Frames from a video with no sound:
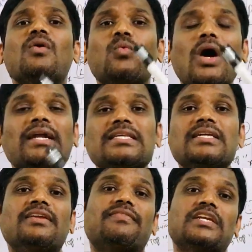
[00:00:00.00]
What is
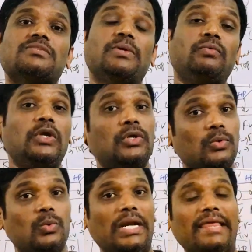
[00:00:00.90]
the difference between
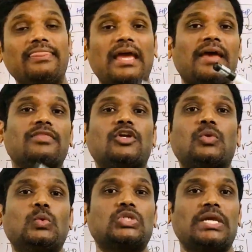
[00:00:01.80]
true length and the
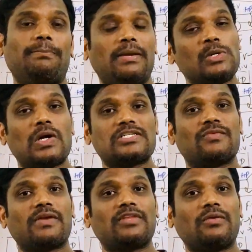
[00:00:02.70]
true shape? Maybe also
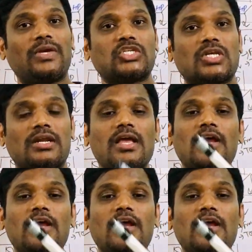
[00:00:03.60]
one of the question.